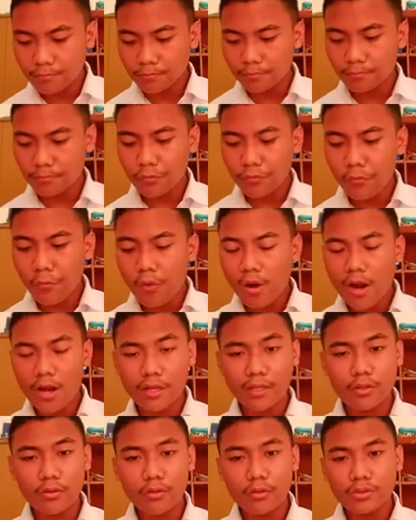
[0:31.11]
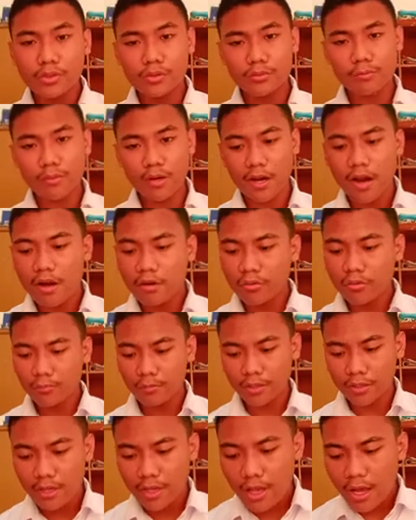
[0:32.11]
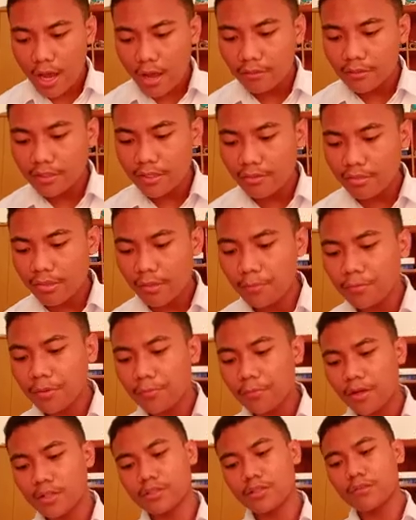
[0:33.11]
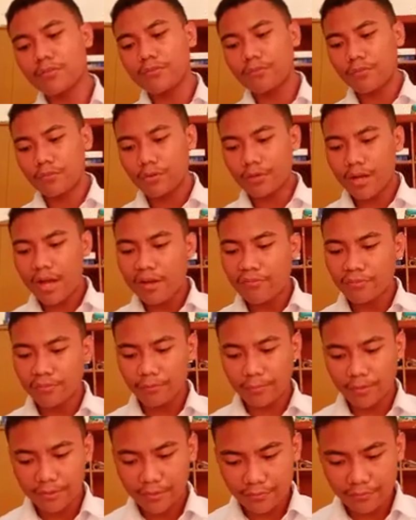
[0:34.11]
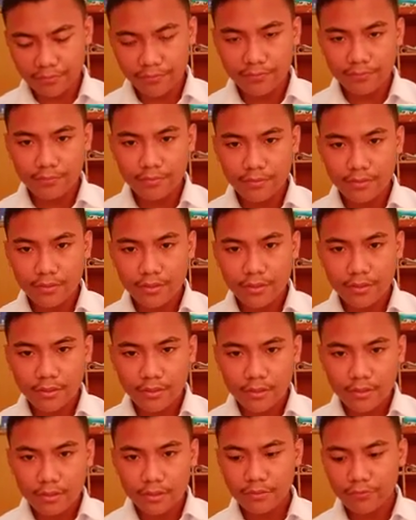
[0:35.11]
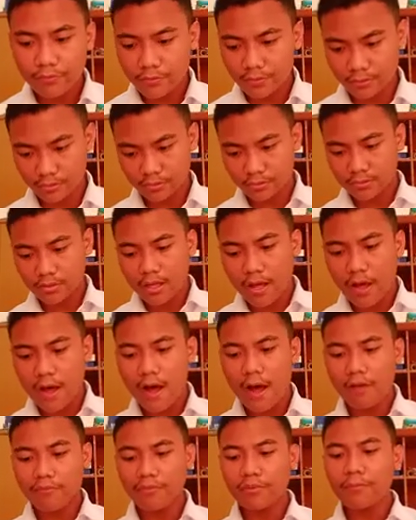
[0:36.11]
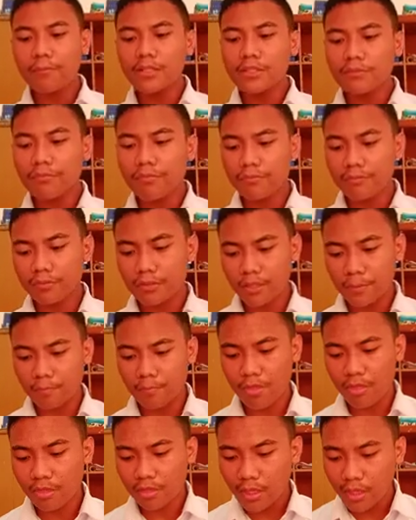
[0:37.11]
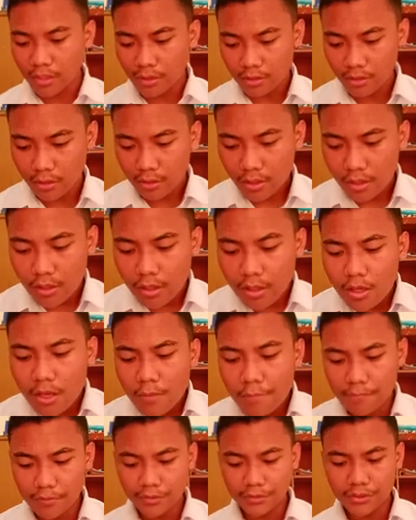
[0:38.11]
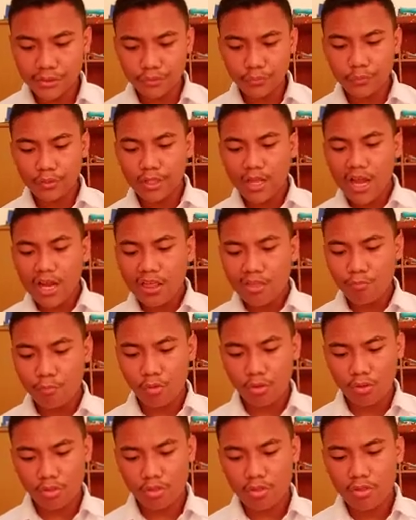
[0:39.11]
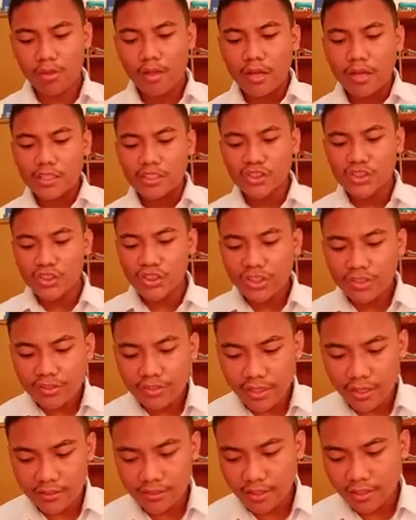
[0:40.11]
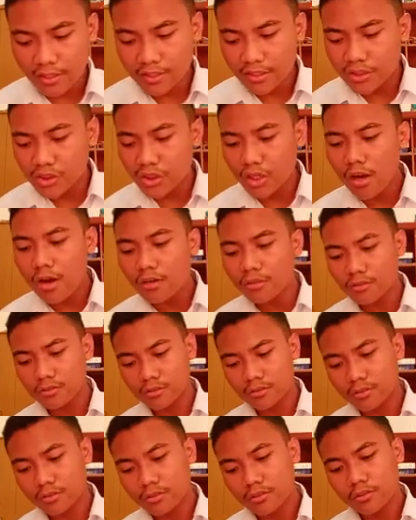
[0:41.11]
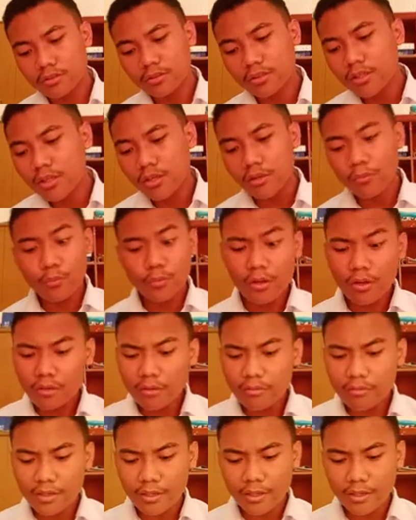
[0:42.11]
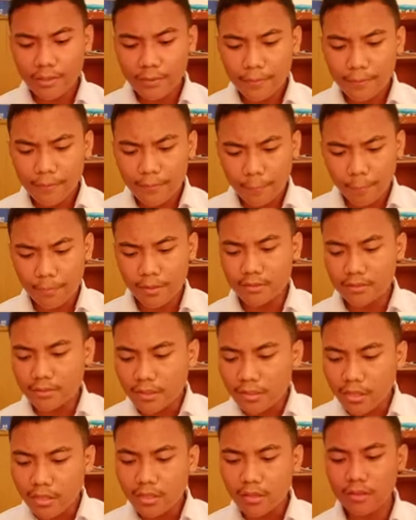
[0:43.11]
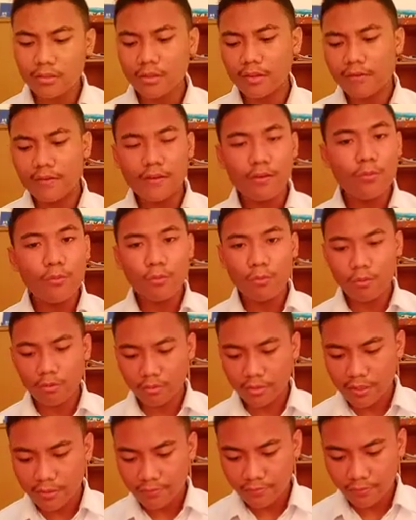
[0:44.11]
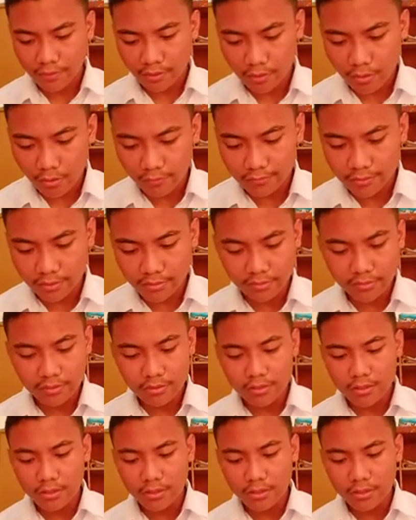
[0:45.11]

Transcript: before I go to my argument, I'll give some rebuttal for the affirmative. The first, affirmative team state merger will expose and share data each other. Yeah, we agree, but that's not a new or effect of the